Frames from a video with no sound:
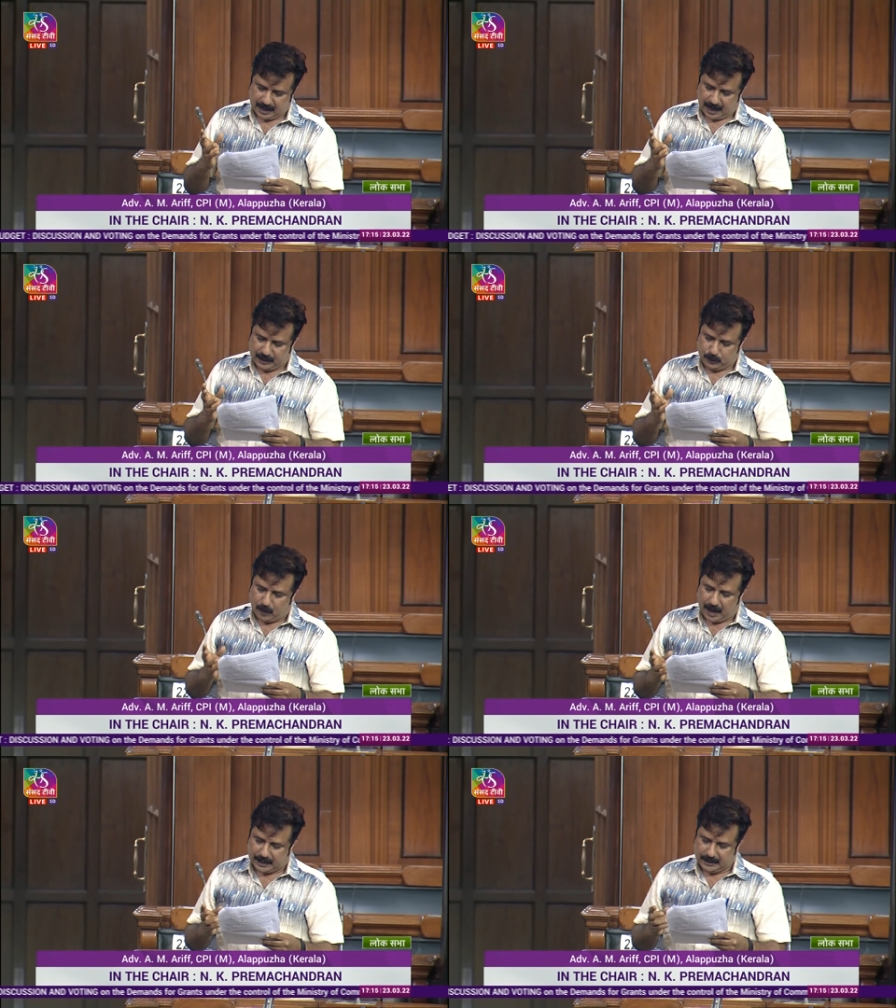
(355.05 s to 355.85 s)
And
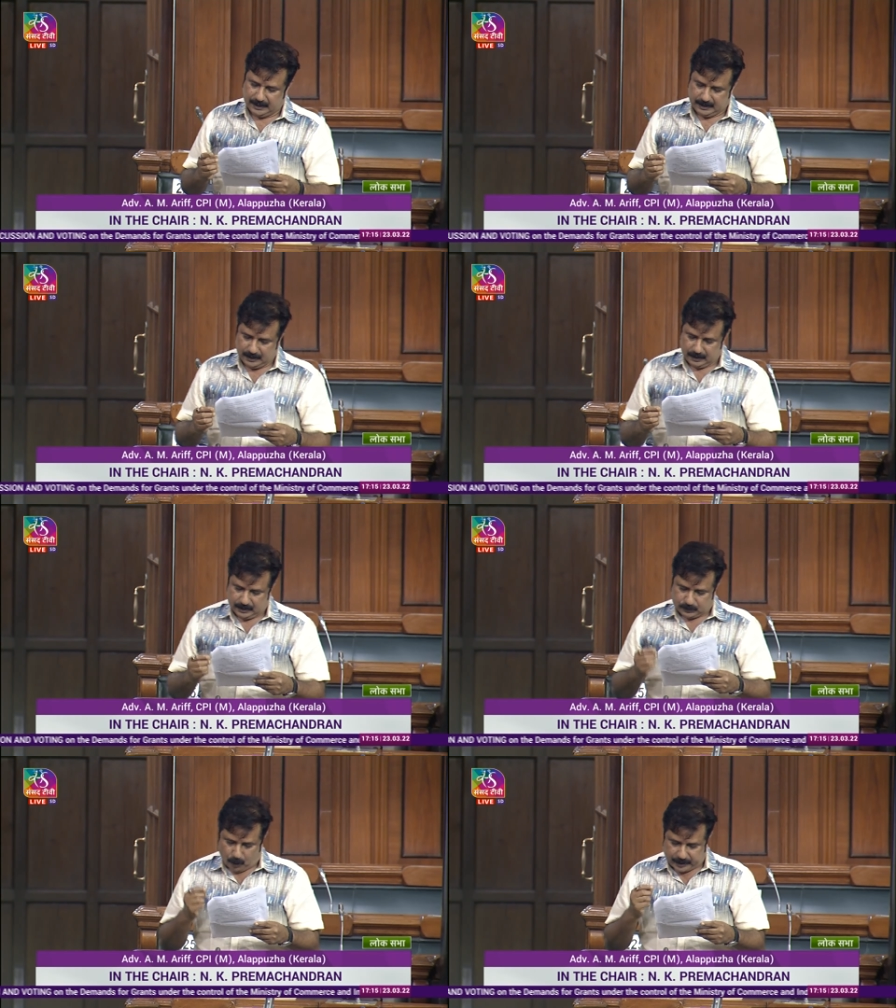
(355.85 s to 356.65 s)
you are
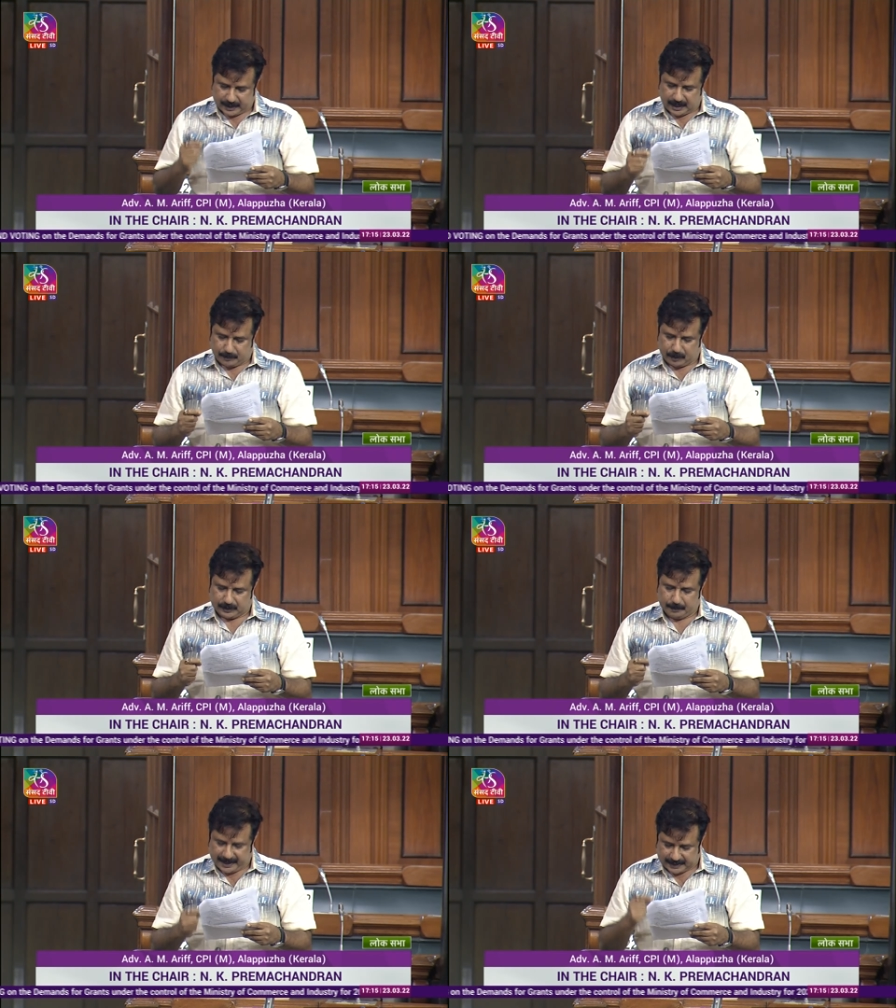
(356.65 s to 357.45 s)
talking
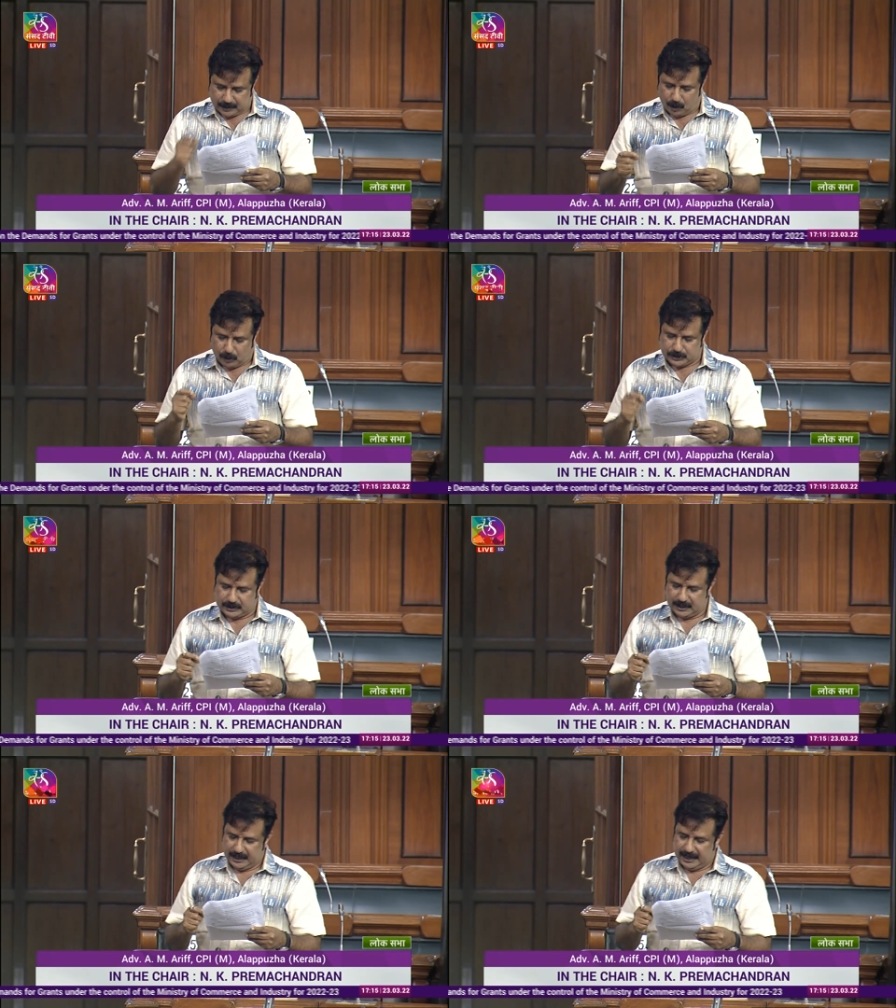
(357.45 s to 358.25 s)
about making
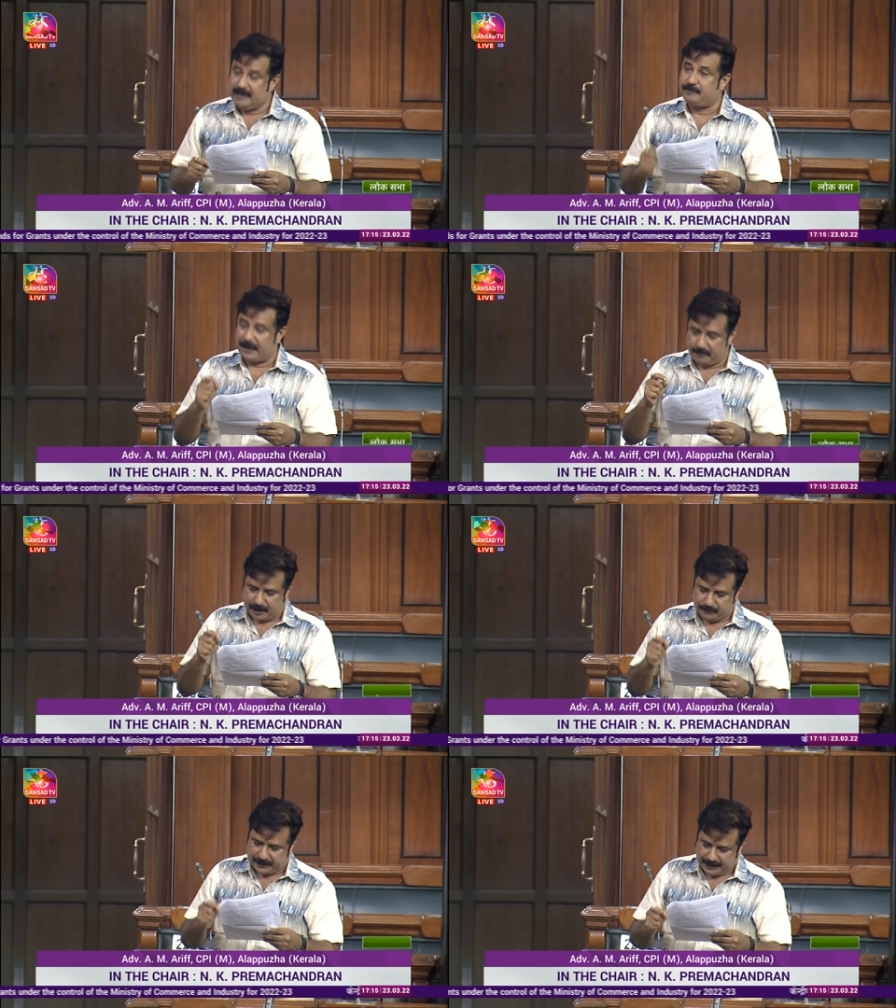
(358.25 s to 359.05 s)
laws in favor
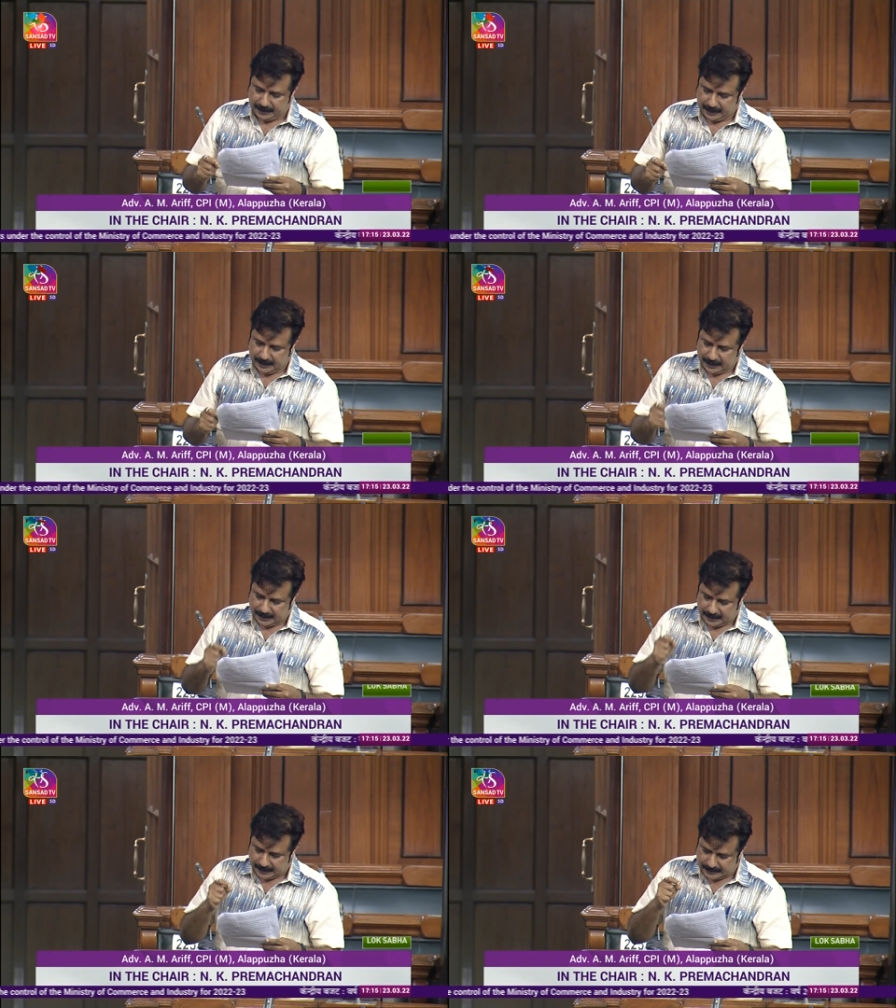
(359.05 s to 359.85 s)
of the
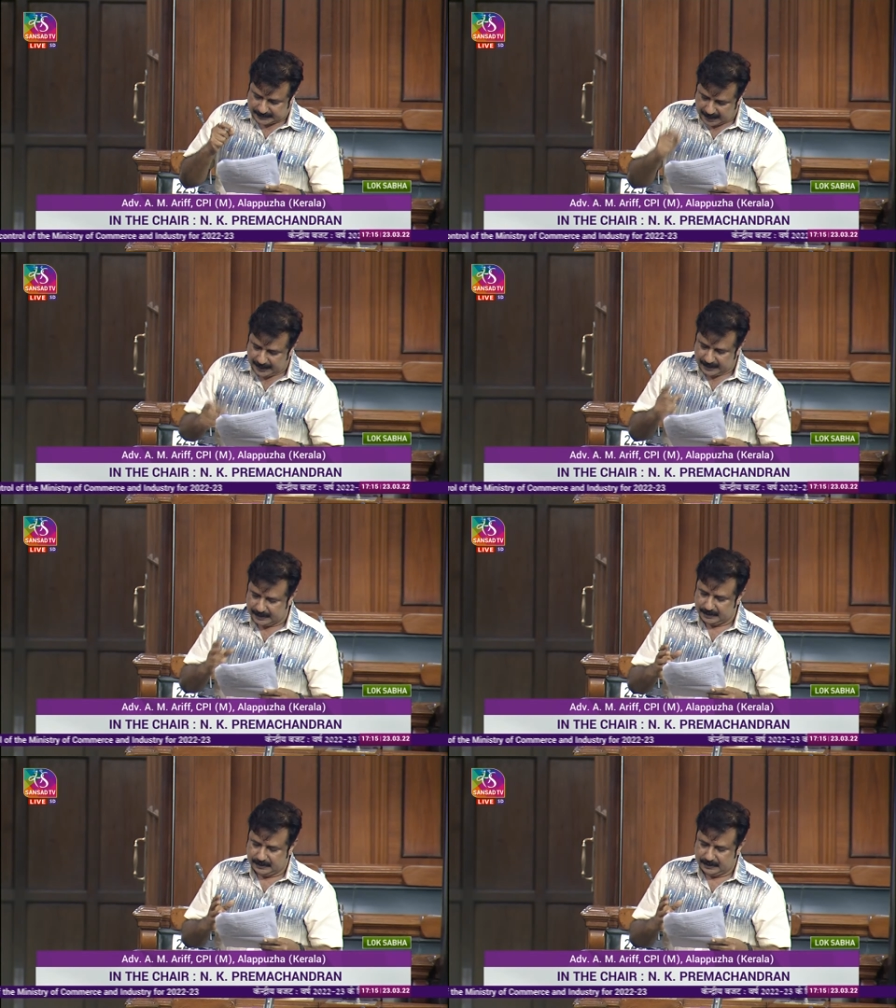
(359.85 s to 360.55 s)
uh, selling,